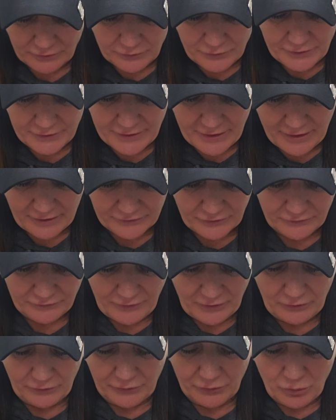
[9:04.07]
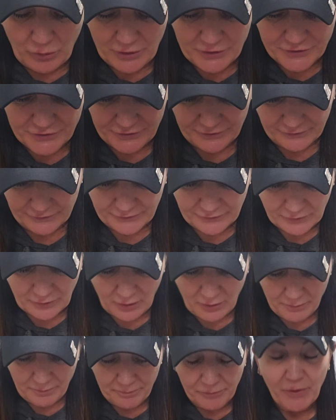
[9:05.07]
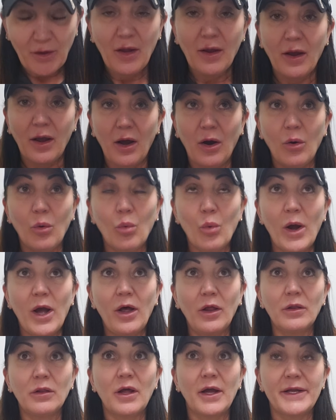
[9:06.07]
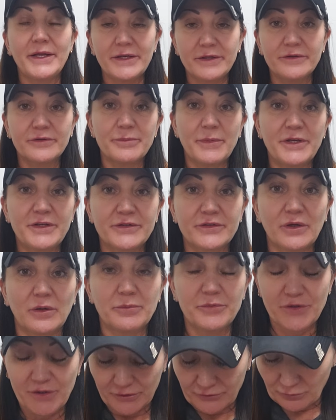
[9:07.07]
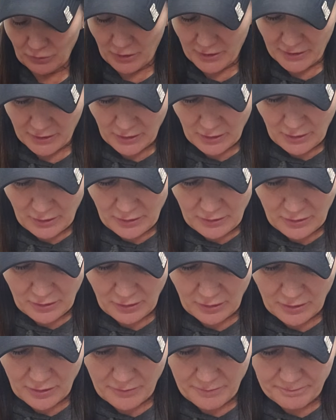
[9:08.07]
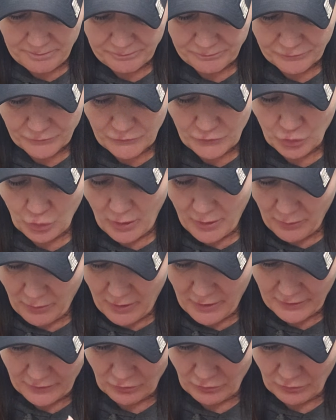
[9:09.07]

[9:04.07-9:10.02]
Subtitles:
you need to ask the following questions. How well light is my subject, right? Do I want a